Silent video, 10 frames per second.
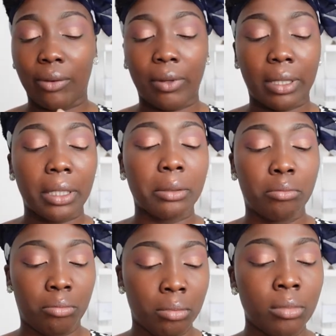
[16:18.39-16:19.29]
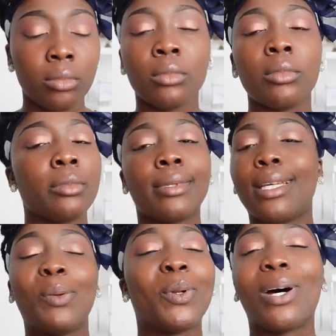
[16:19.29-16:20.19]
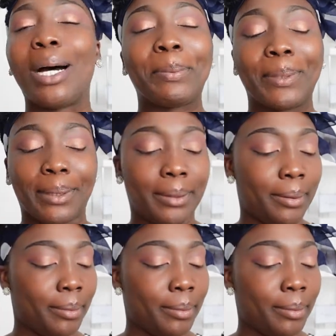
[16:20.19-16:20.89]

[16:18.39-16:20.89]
everything, it will not happen.